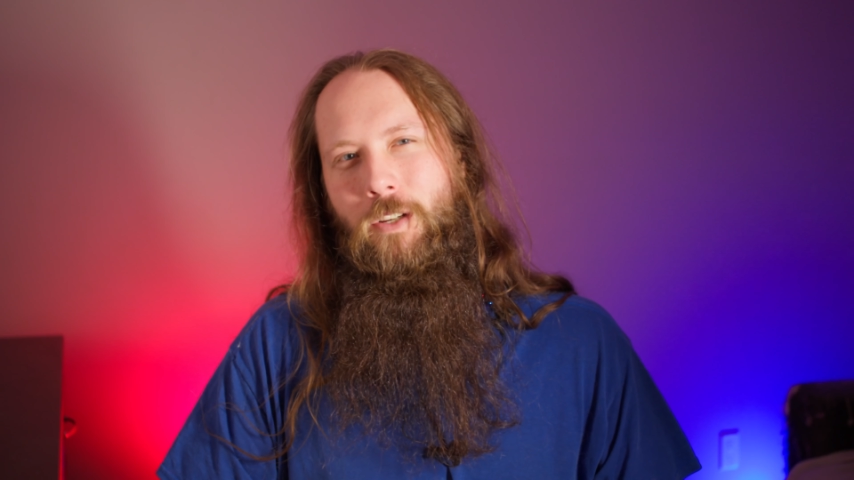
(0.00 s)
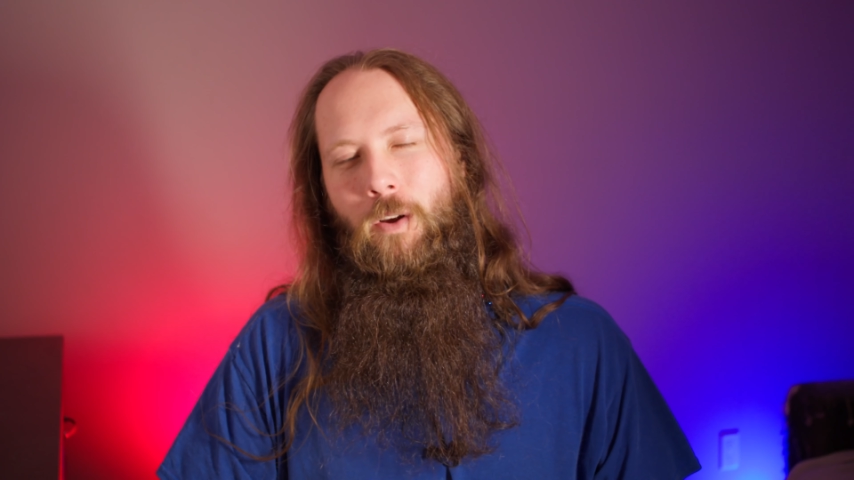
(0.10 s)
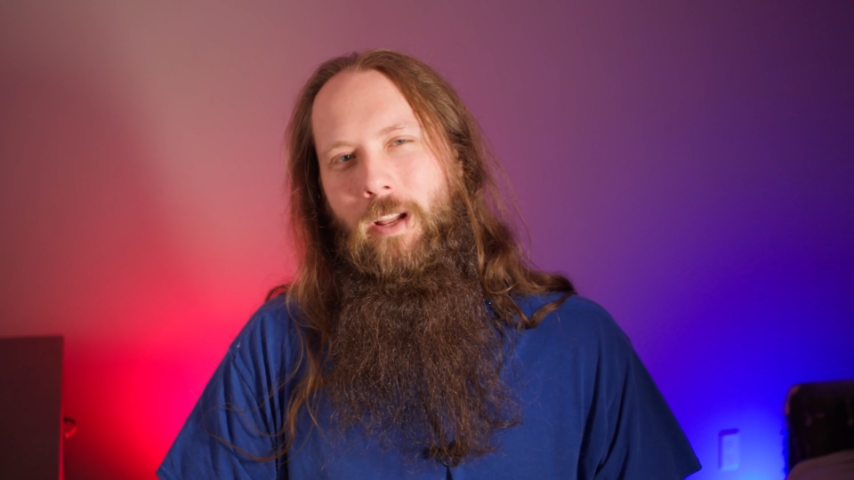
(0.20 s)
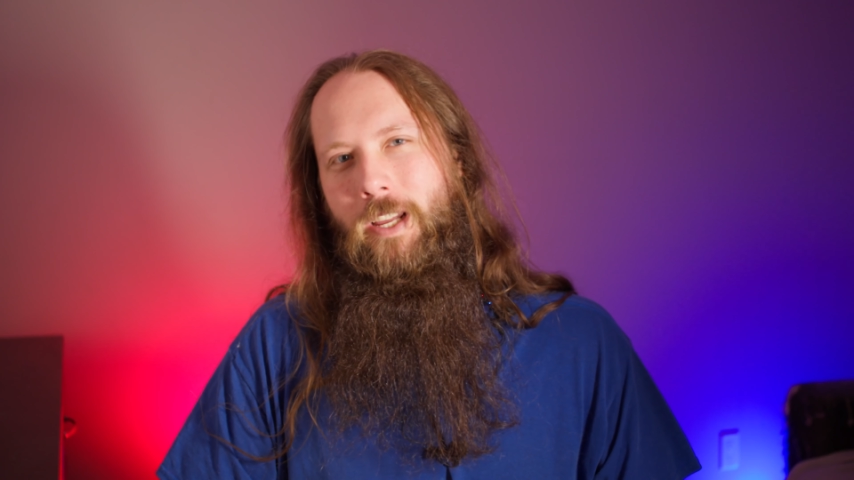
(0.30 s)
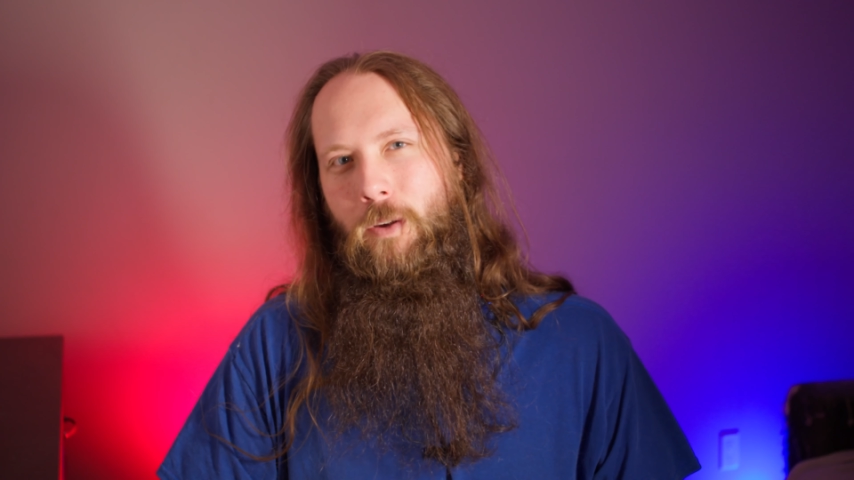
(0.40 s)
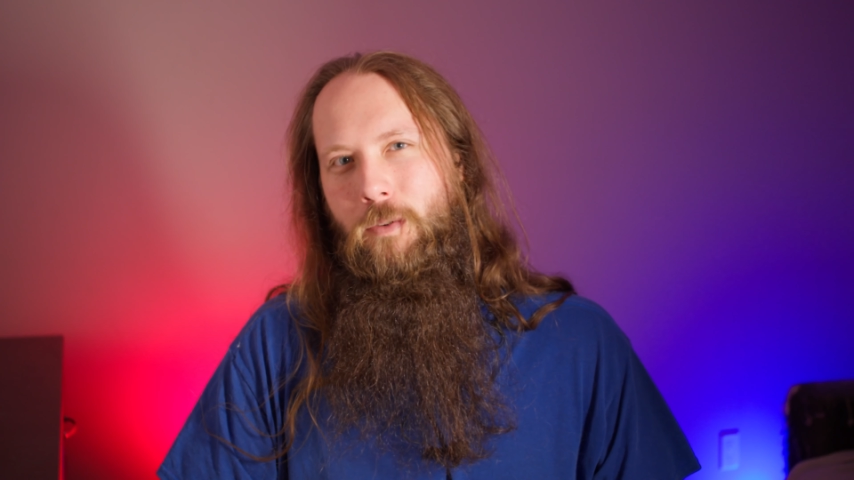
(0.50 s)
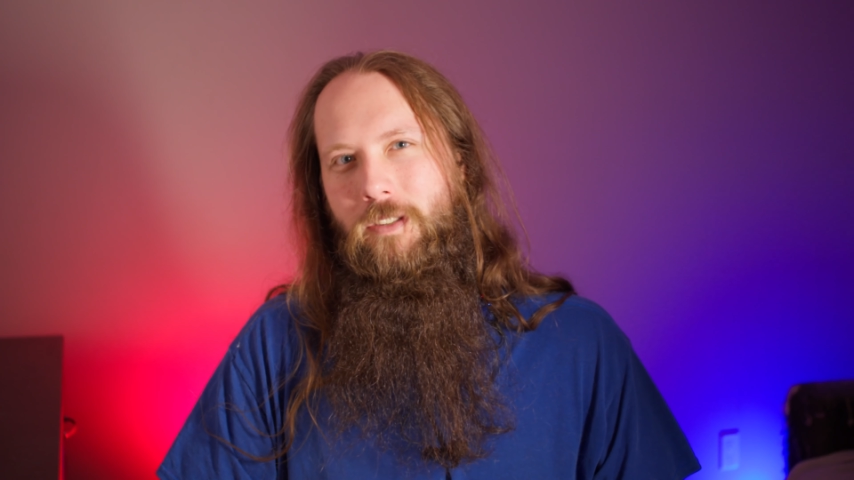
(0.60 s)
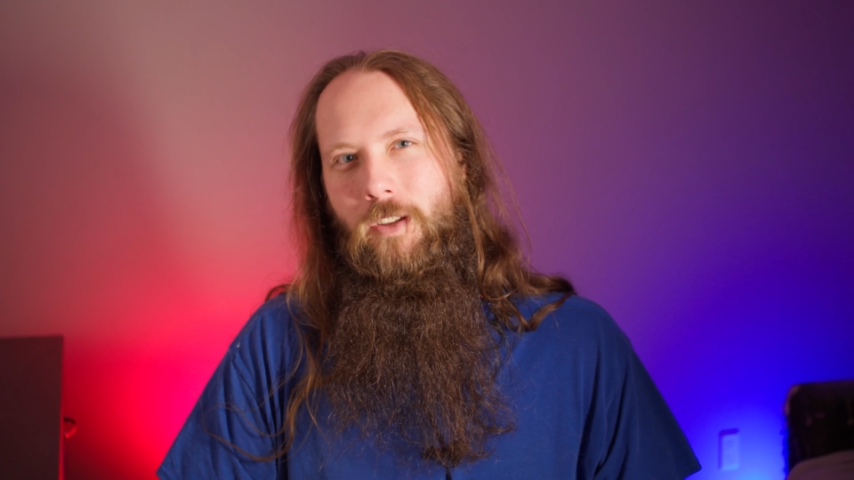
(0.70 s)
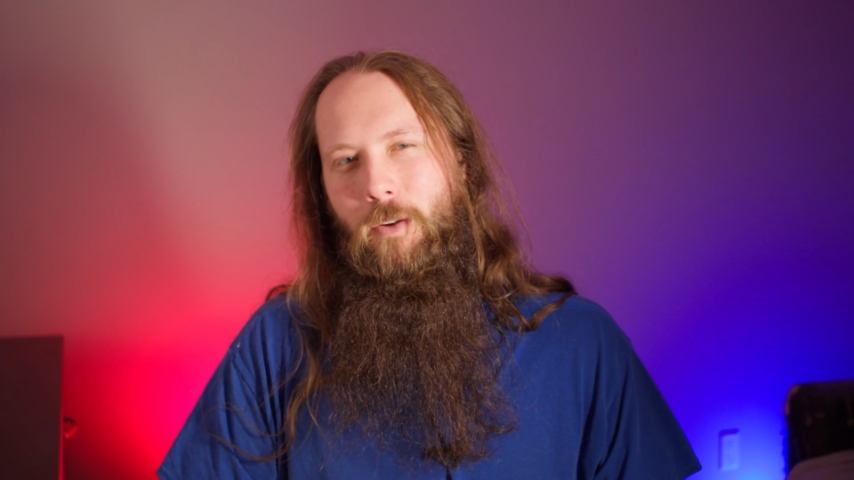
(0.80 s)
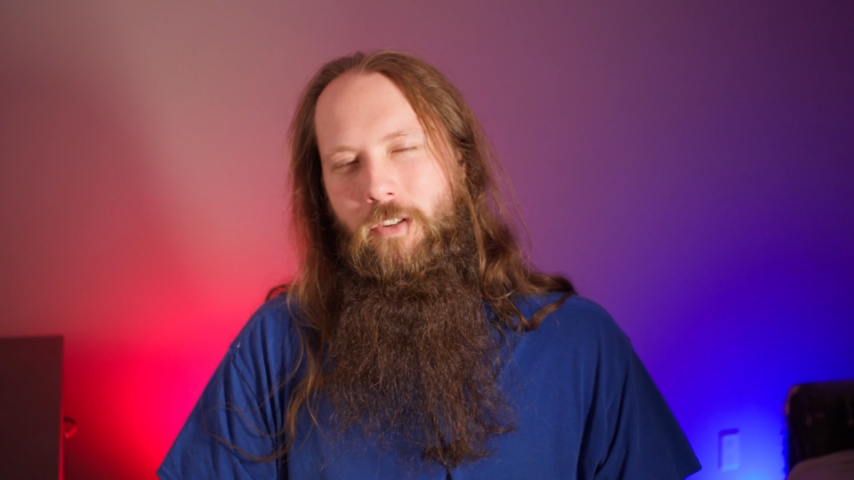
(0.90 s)
going to
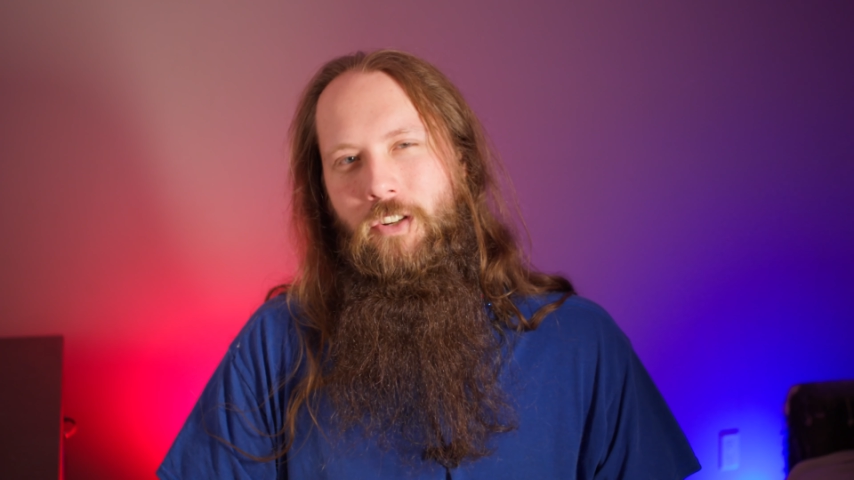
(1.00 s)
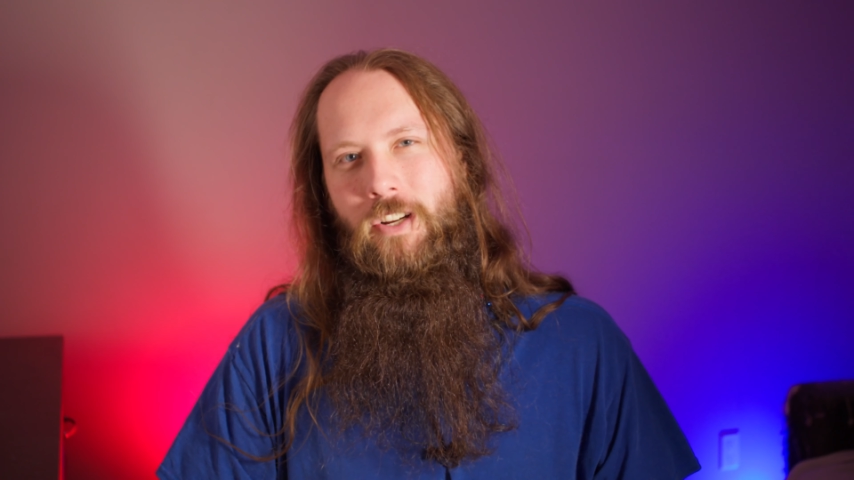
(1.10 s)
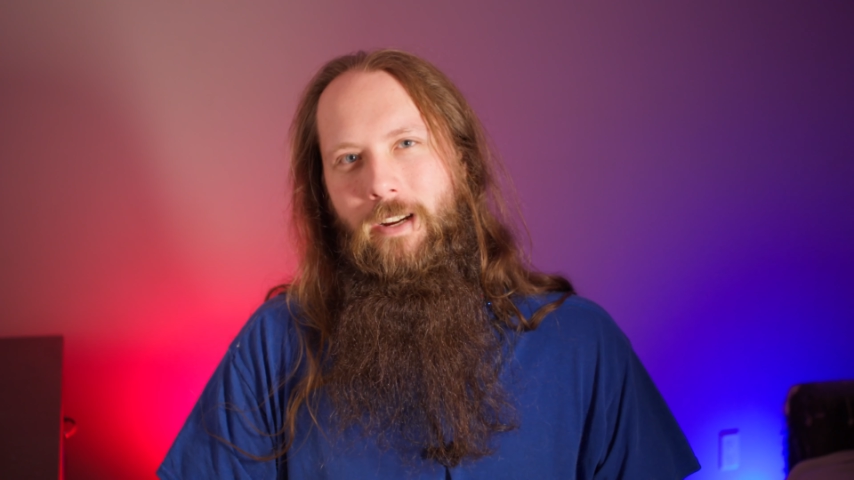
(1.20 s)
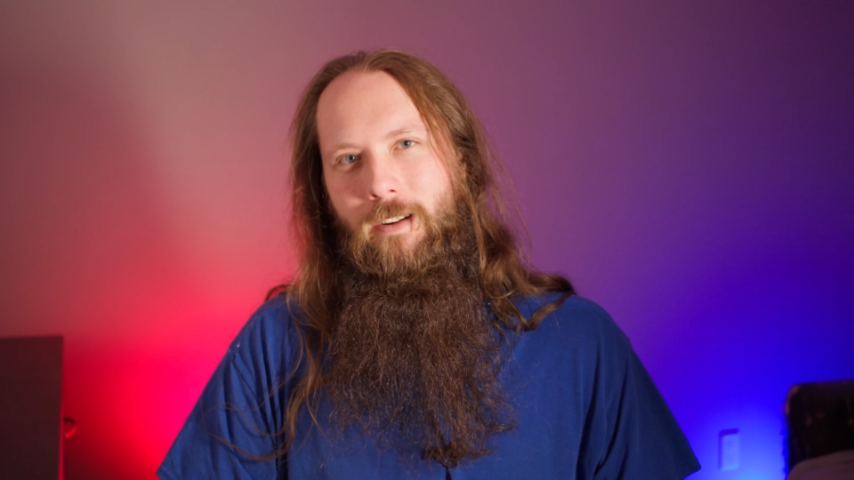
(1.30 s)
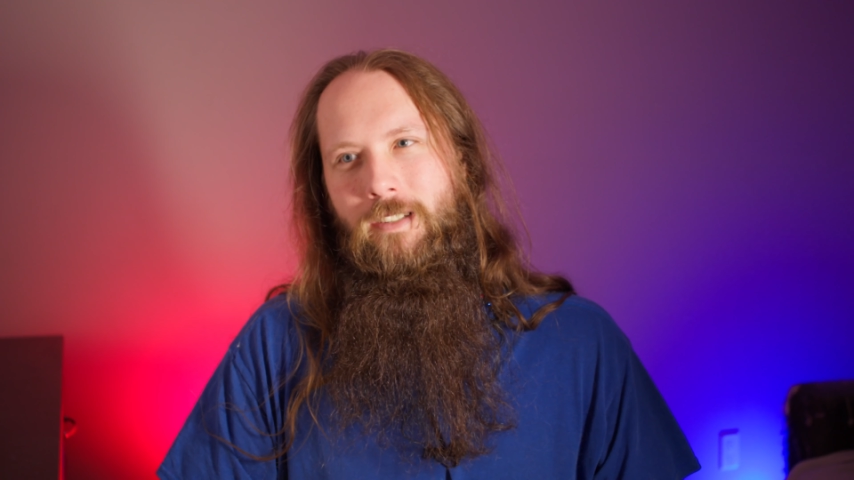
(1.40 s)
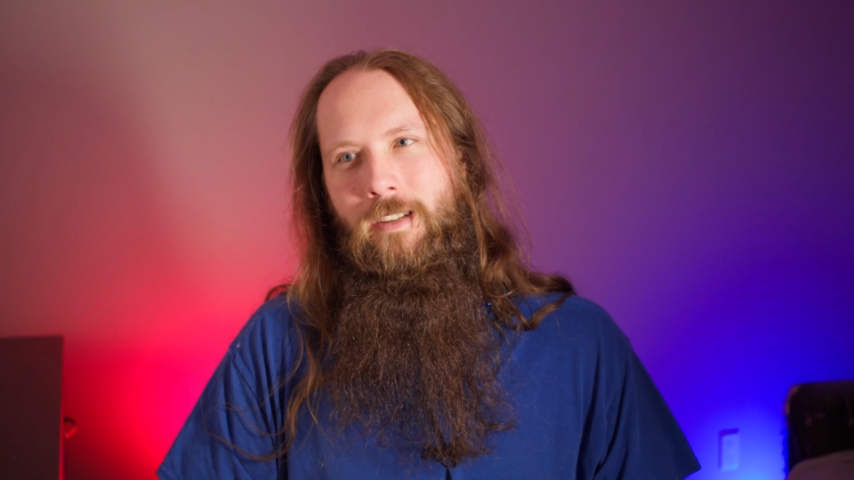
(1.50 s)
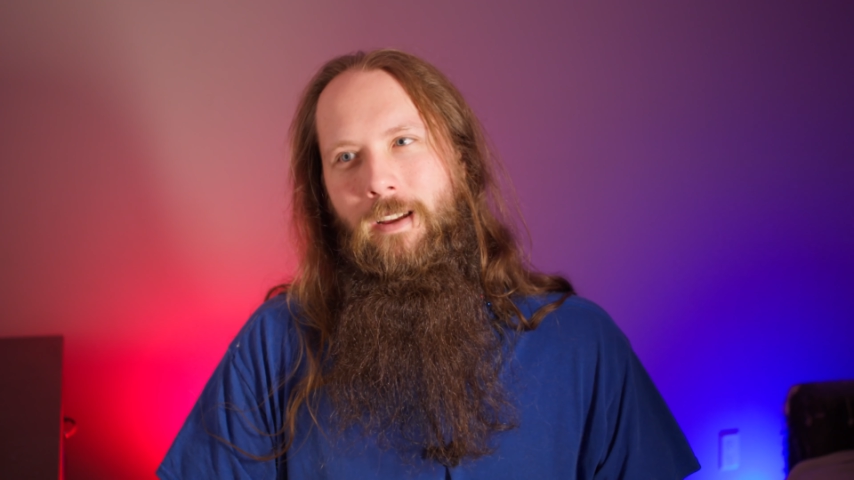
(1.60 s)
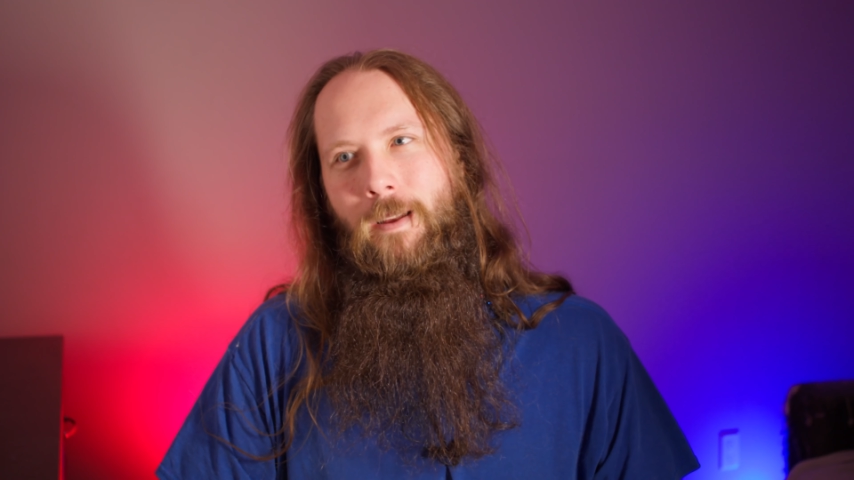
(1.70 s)
use those shears,